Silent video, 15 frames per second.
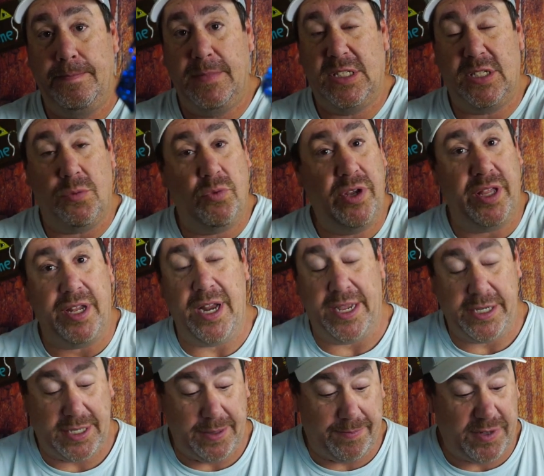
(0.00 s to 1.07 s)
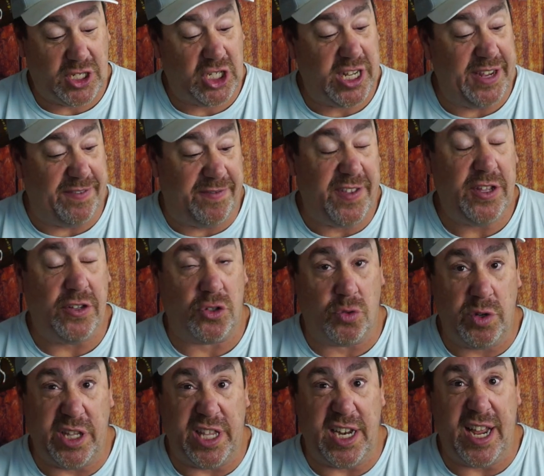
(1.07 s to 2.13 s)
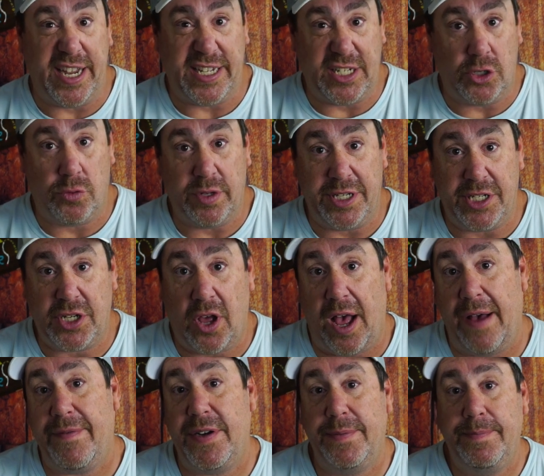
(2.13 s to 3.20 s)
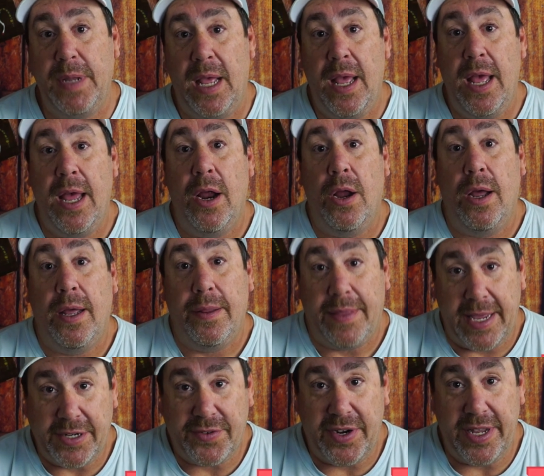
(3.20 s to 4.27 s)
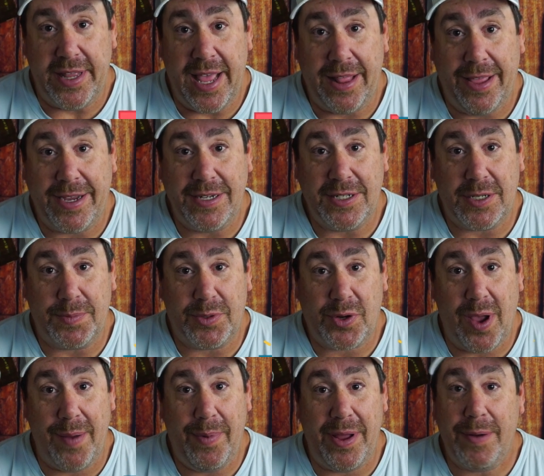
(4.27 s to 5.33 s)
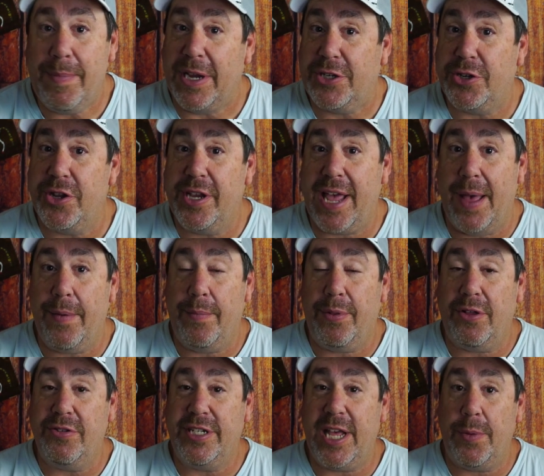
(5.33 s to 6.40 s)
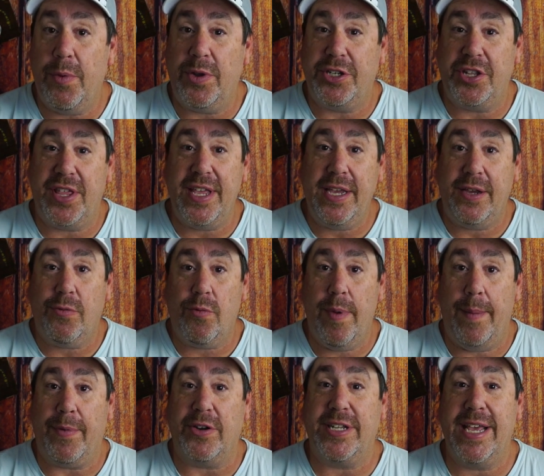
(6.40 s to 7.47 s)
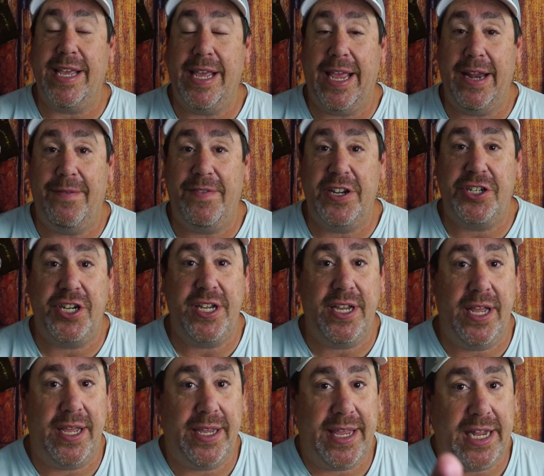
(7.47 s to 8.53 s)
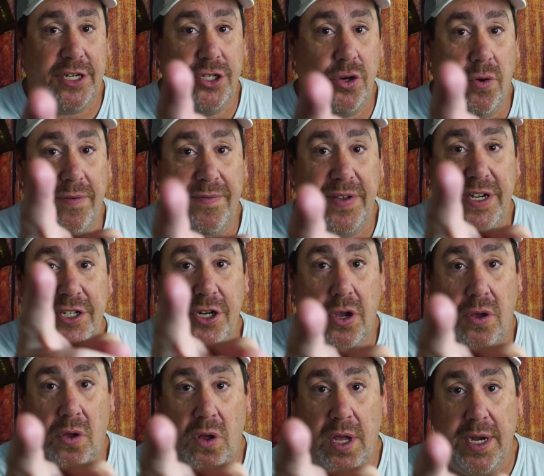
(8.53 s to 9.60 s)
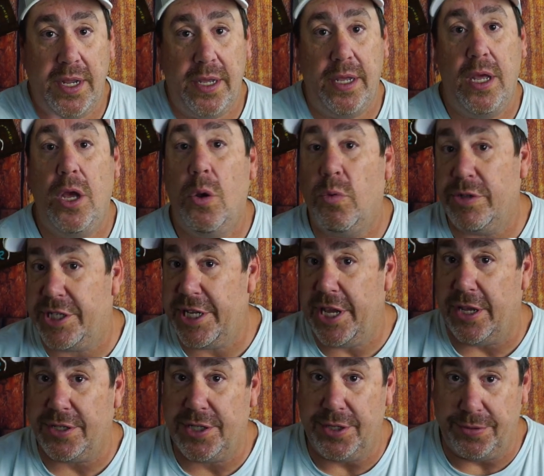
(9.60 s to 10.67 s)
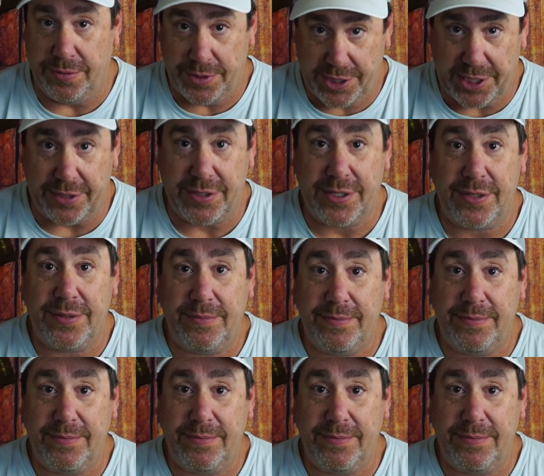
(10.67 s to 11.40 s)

It's really nice. It feels really nice. It's really soft. Thanks for hitting that like and subscribe button. Make sure you comment below and tell me what you think. Remember, take a kid fishing, get your fish on. We'll see y'all soon. Cheers.